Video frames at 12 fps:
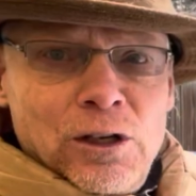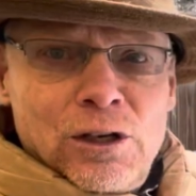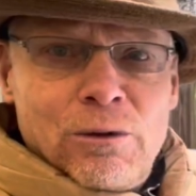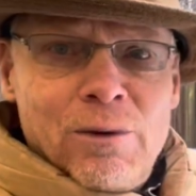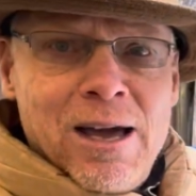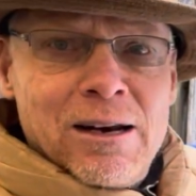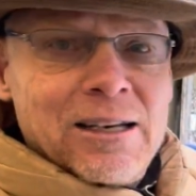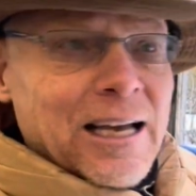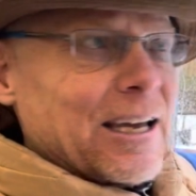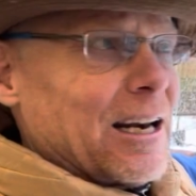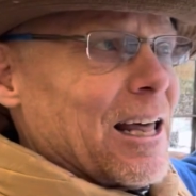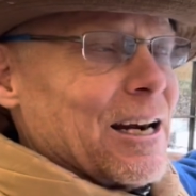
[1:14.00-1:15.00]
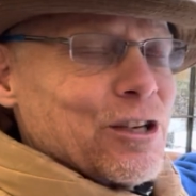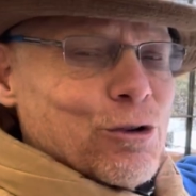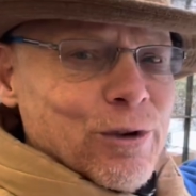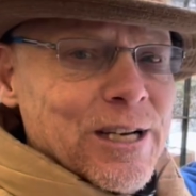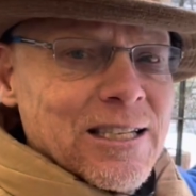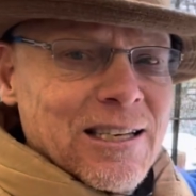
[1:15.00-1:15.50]
look around, I got a lot of
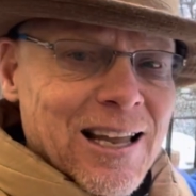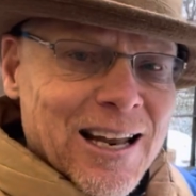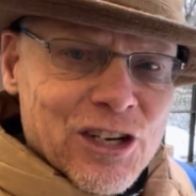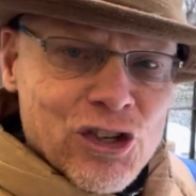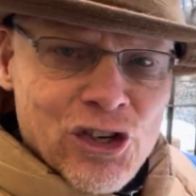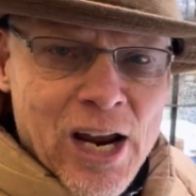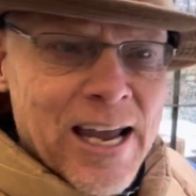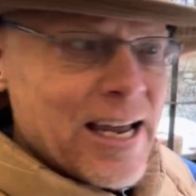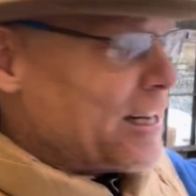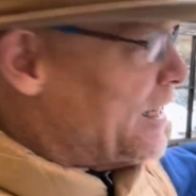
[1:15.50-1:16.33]
trees and a lot of shade,